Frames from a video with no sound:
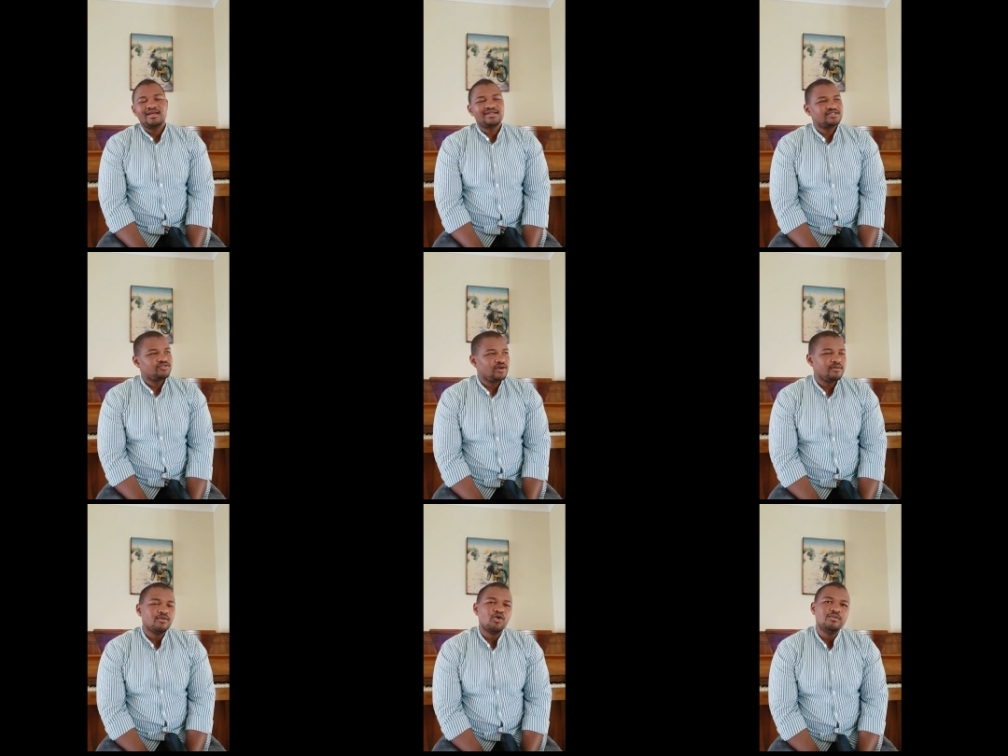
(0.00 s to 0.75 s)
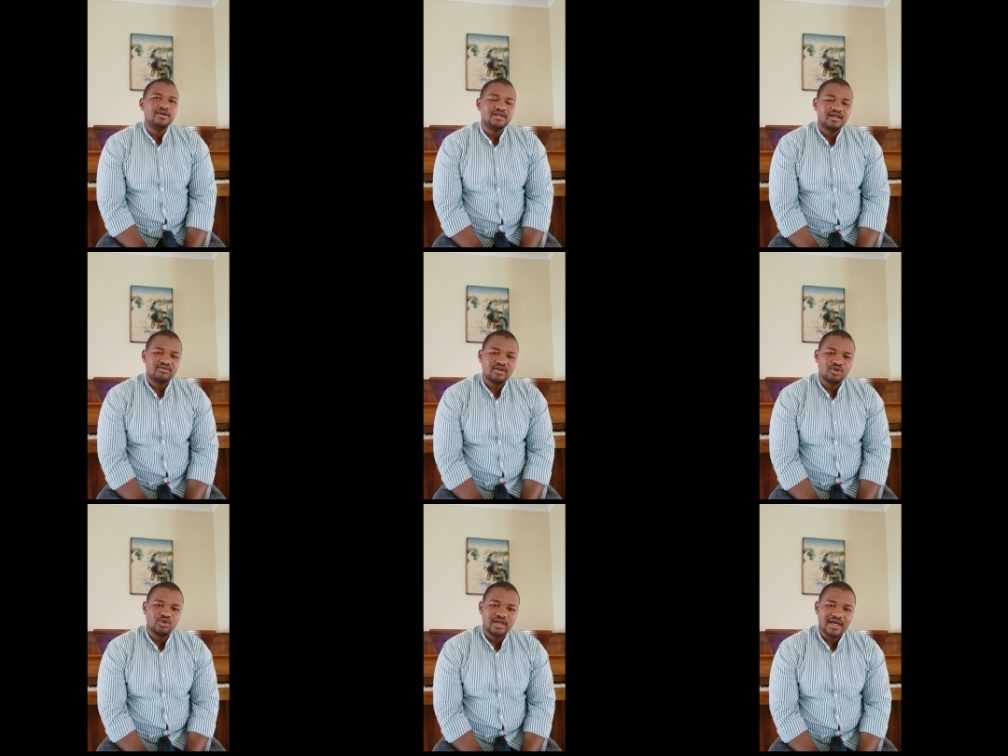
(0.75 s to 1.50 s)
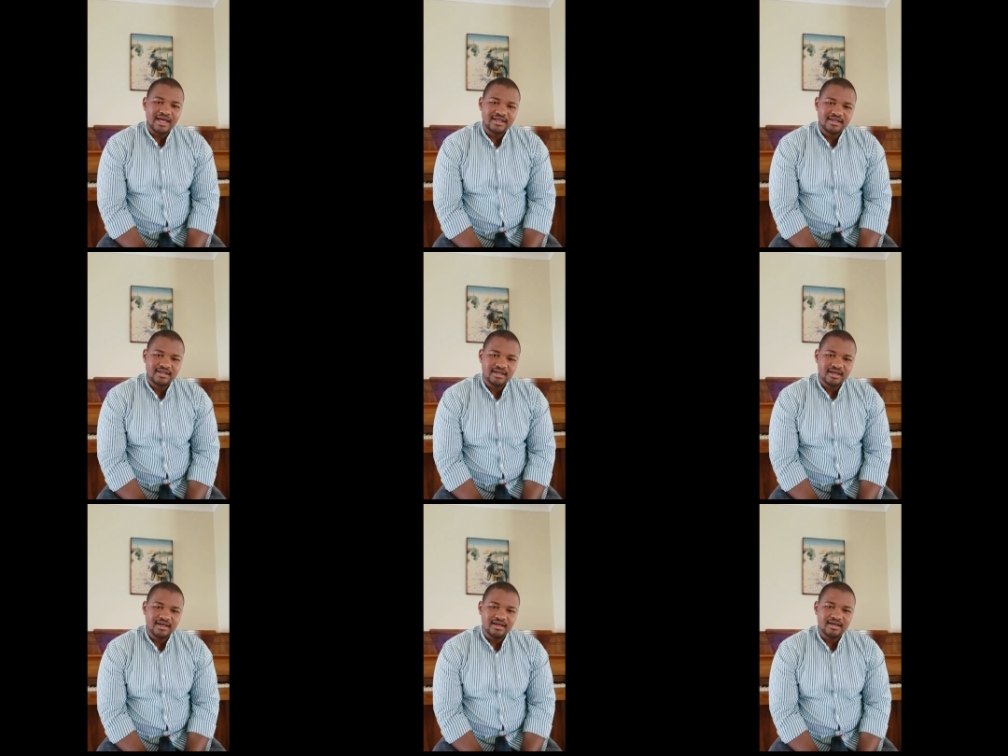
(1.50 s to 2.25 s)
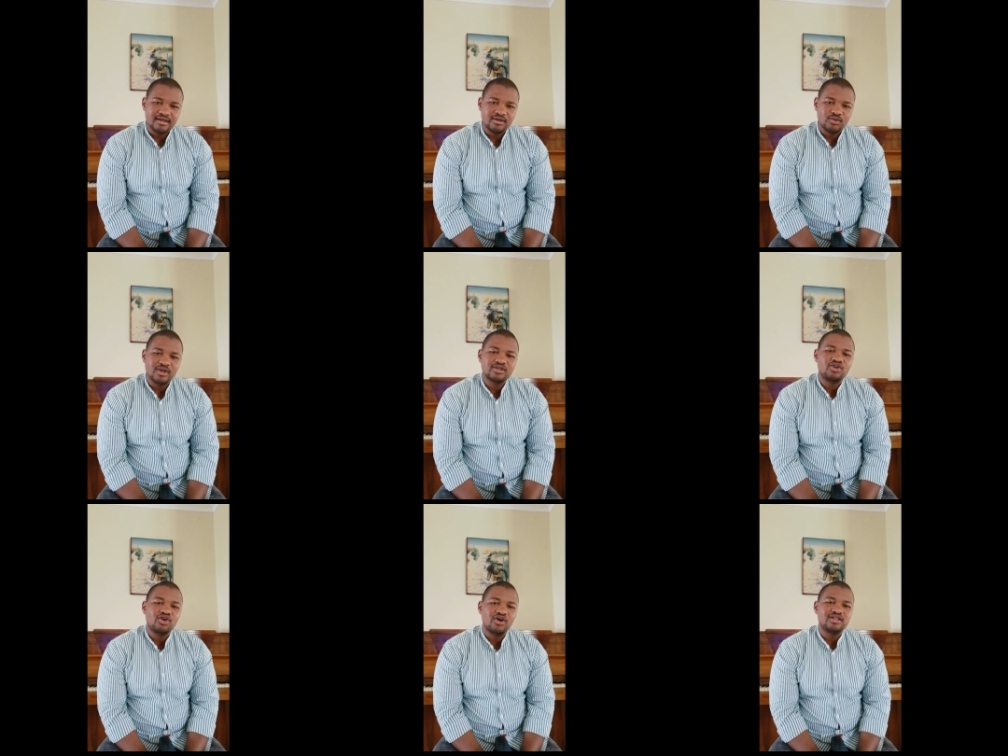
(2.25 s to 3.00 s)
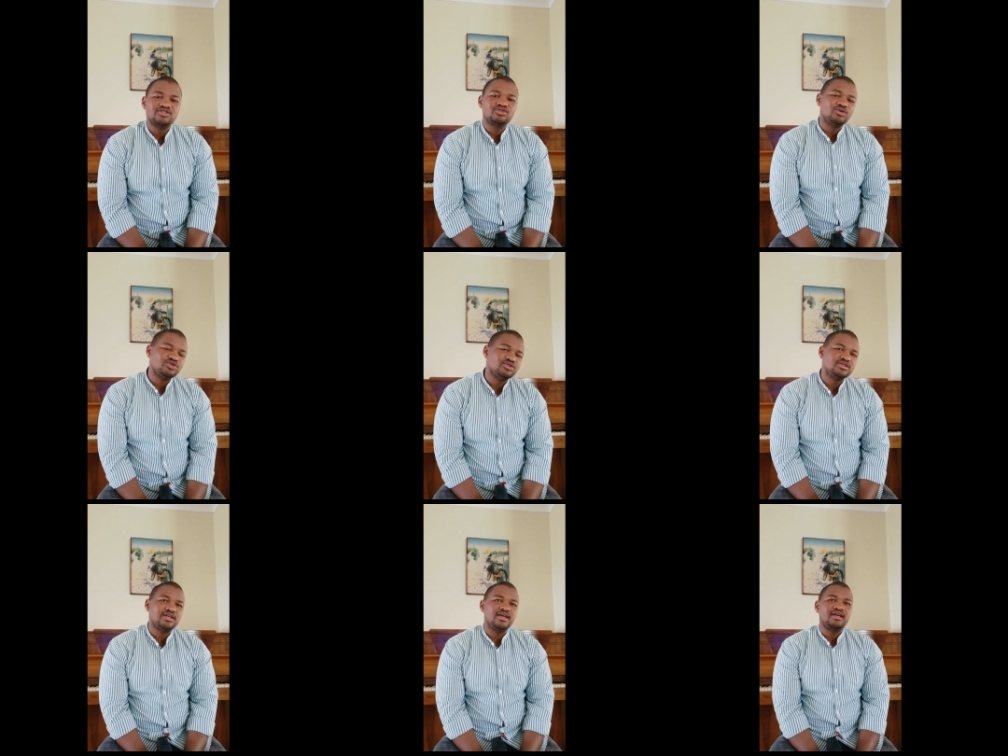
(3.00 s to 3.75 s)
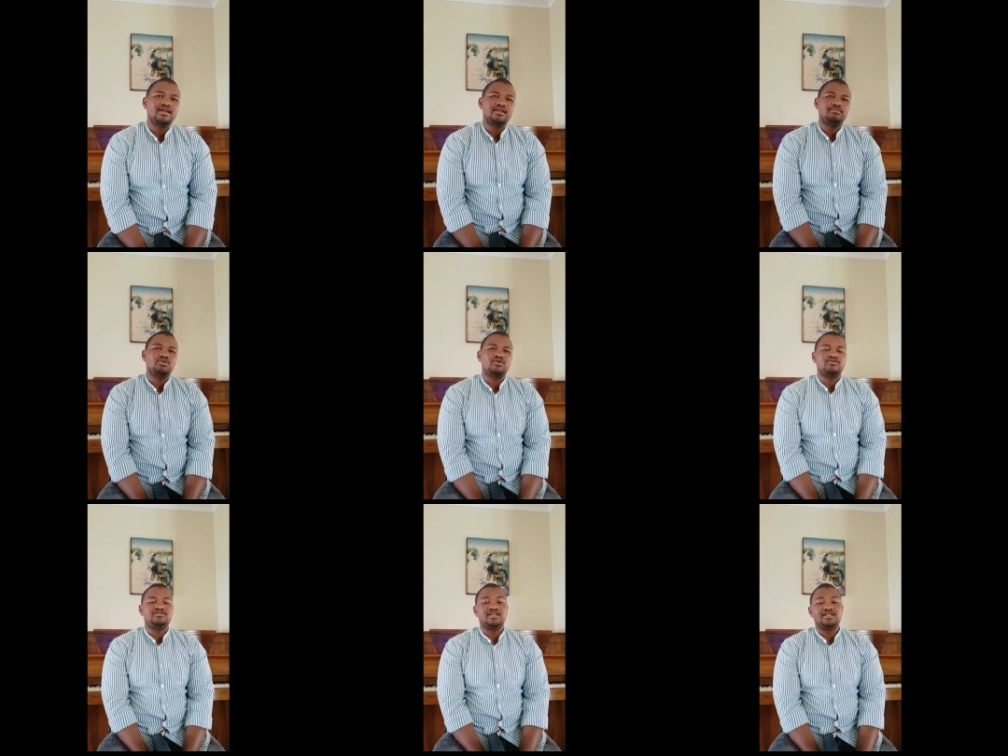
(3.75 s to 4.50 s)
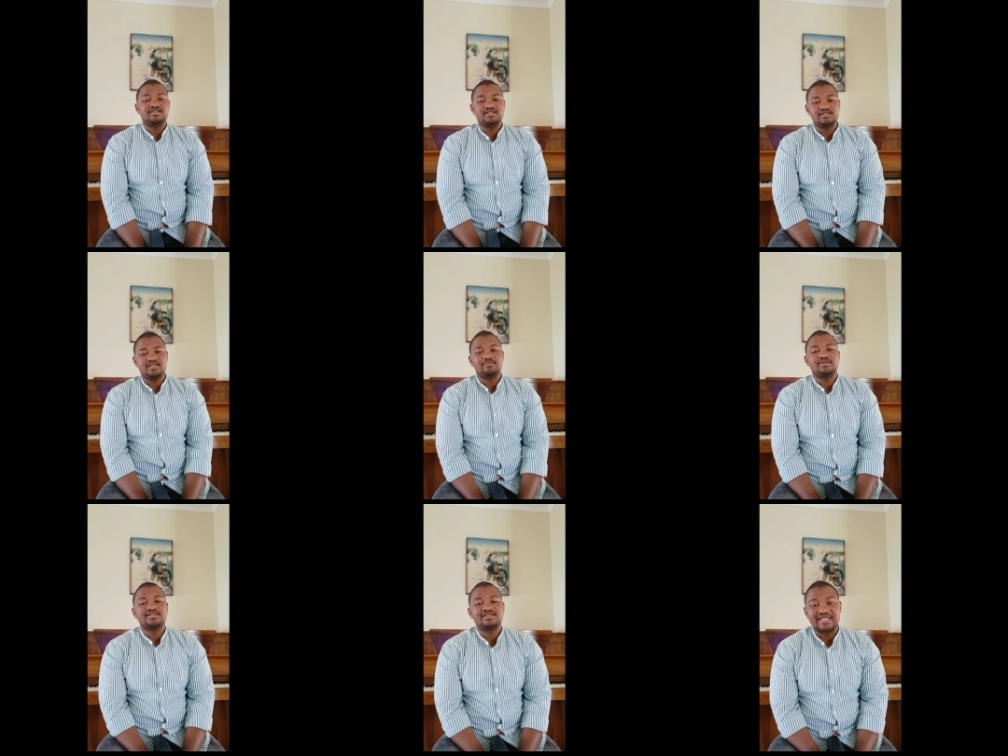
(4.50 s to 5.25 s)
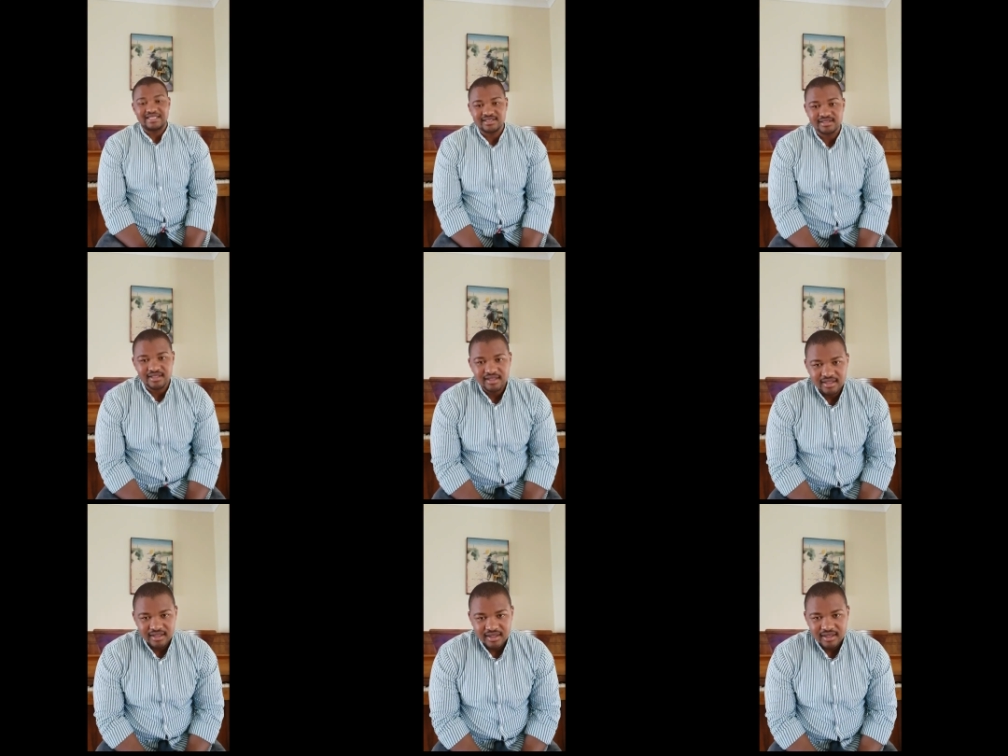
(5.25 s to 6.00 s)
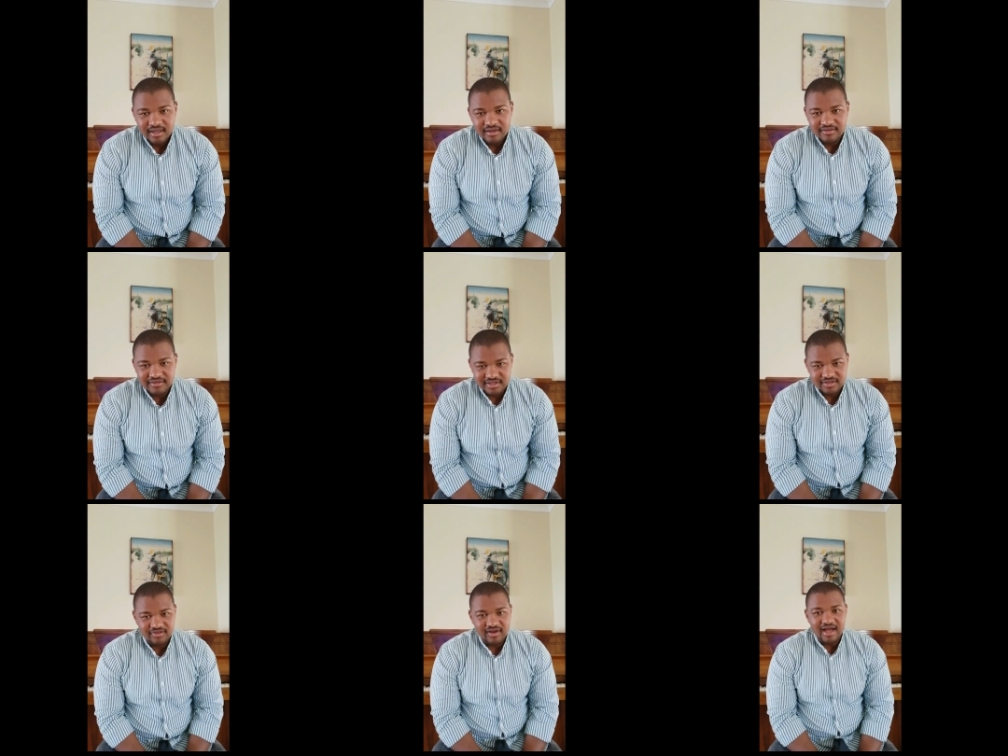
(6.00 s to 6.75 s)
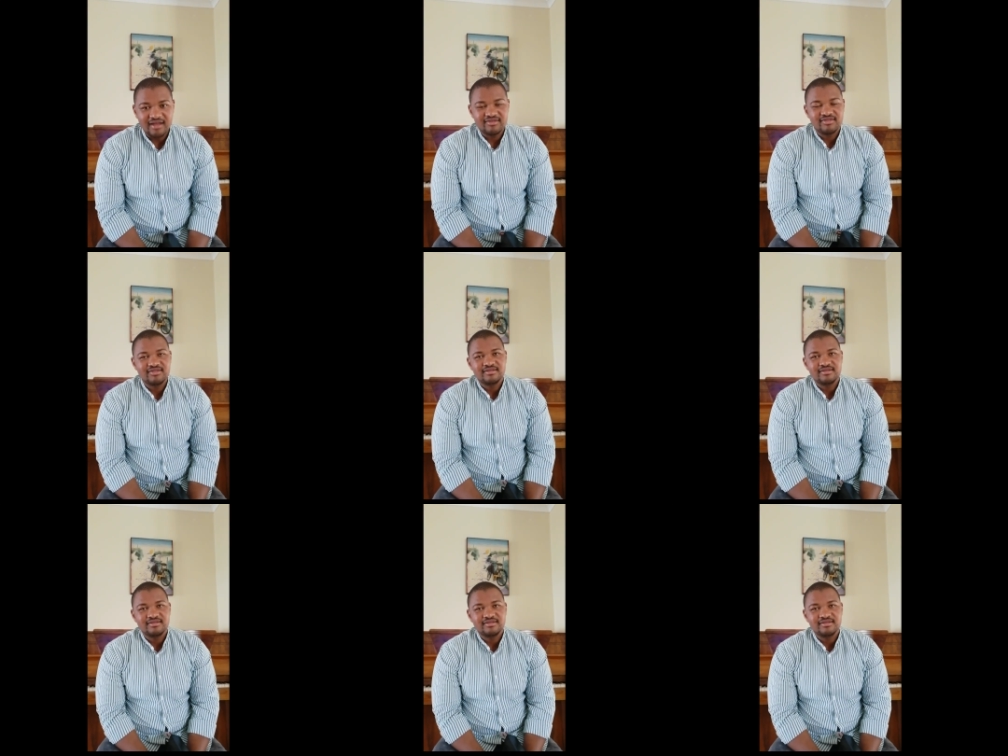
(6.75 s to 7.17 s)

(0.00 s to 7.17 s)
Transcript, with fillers: Let us for a moment have a look at uh, what God is also saying in the book of Genesis, chapter 6, verse 5.